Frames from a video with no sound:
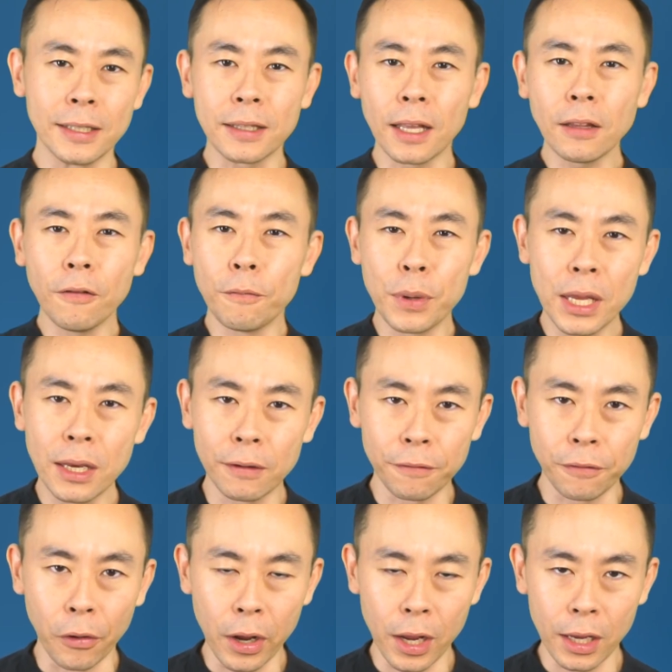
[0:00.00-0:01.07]
Instead of being
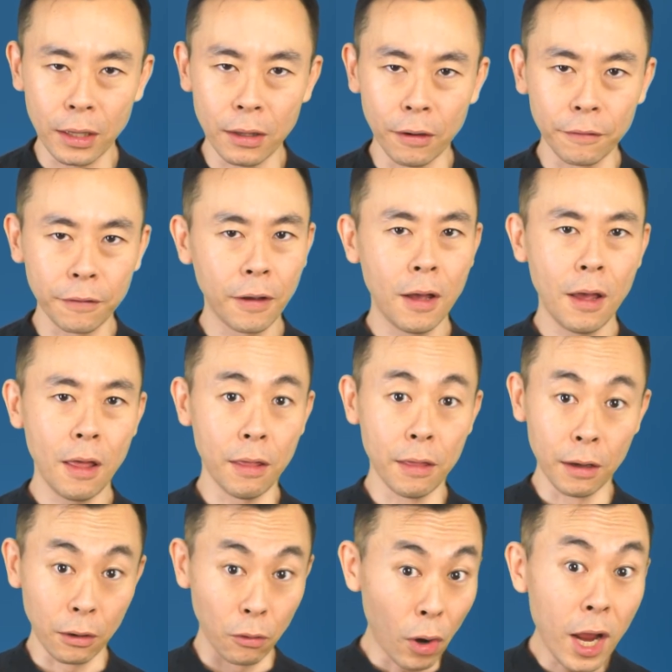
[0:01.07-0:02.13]
afraid of
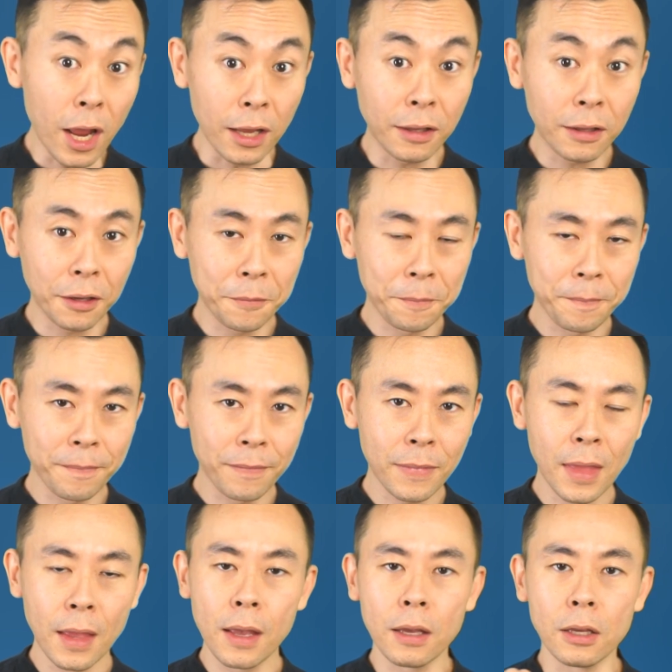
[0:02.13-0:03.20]
the great,
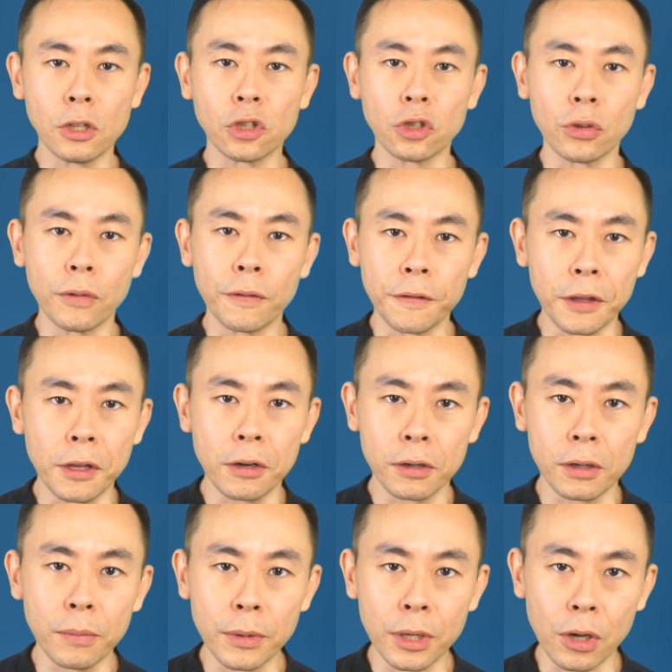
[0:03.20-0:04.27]
you should fear
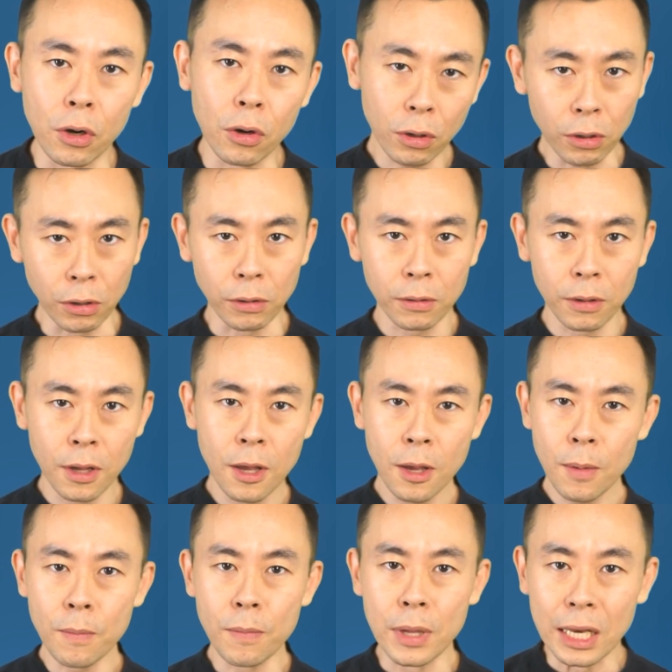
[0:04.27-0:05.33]
the mediocre.
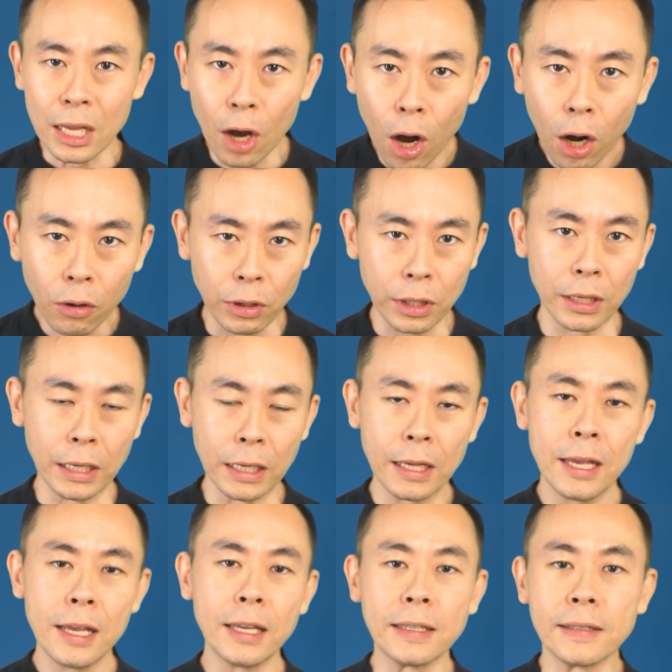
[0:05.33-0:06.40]
Mediocrity
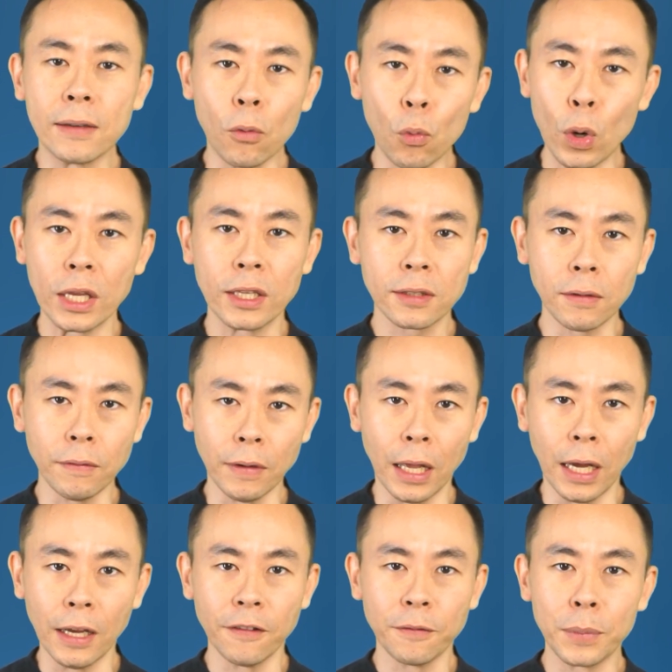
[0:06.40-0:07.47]
is a waste of
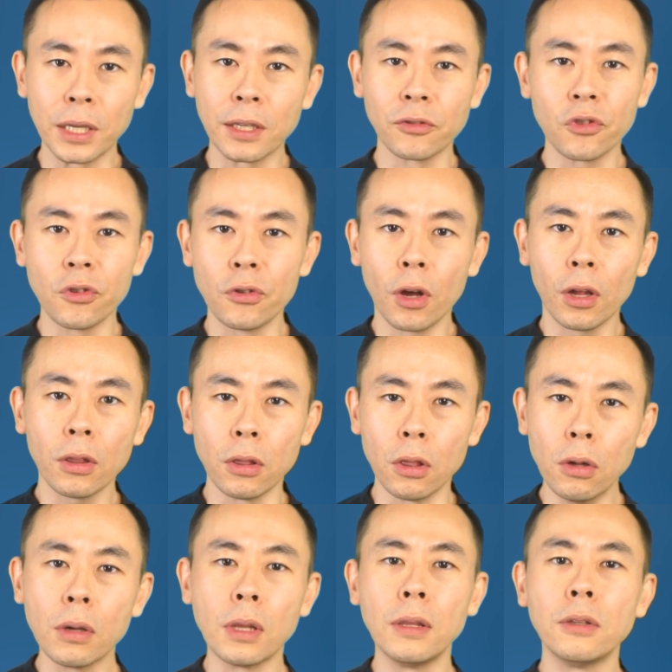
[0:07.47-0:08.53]
life because you're not
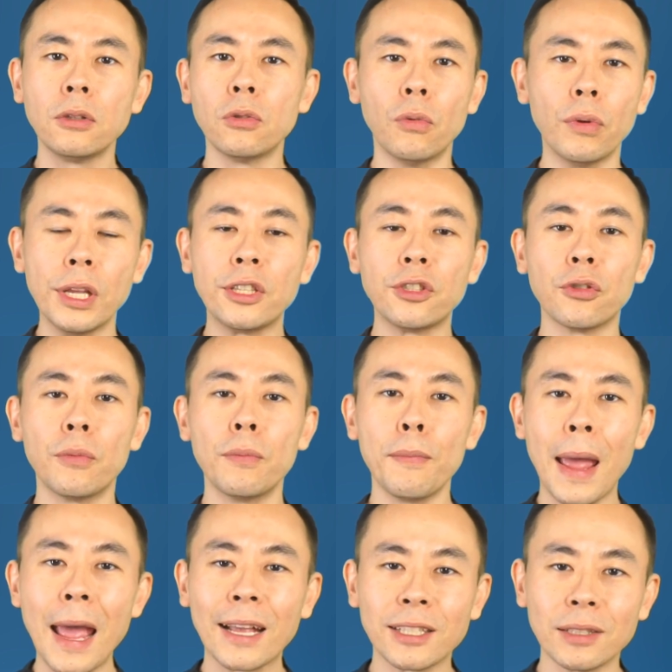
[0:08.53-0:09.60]
looking to reach your
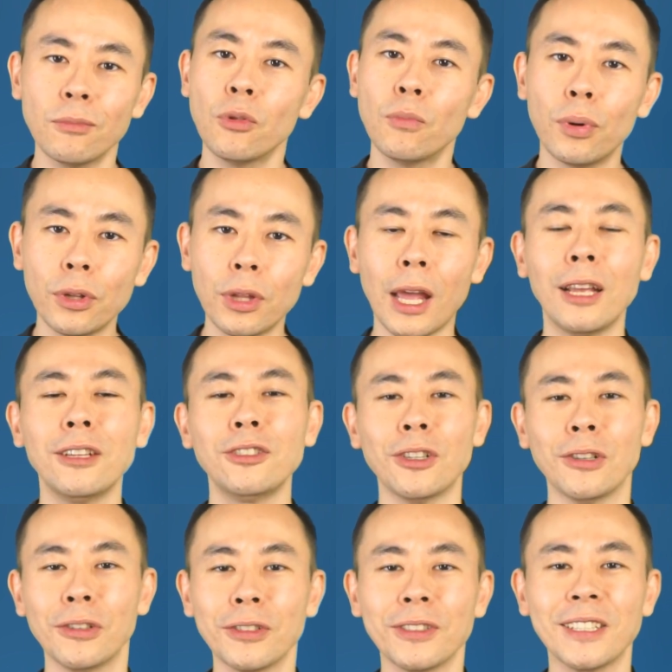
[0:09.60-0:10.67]
maximum
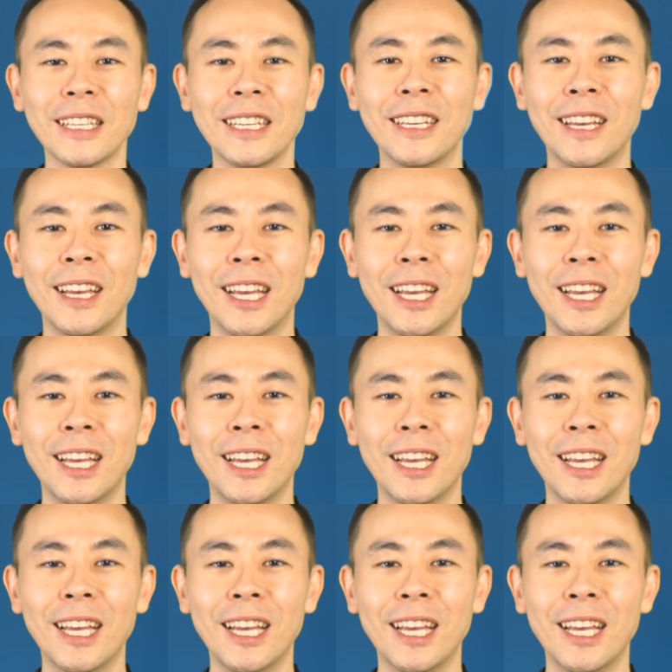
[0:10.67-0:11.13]
potential, you see?